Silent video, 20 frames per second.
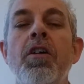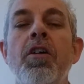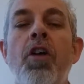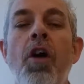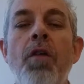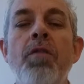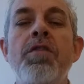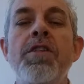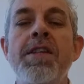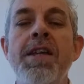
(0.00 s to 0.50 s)

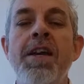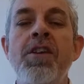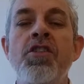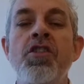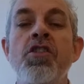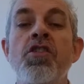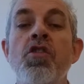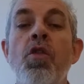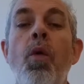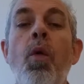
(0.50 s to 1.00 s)

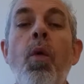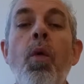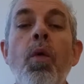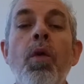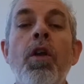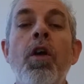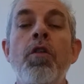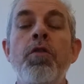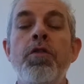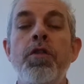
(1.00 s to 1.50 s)
conversations
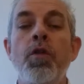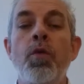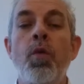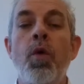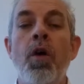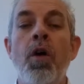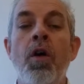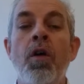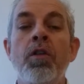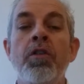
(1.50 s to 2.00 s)
all over the
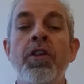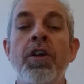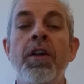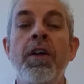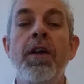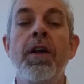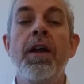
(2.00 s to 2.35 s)
world.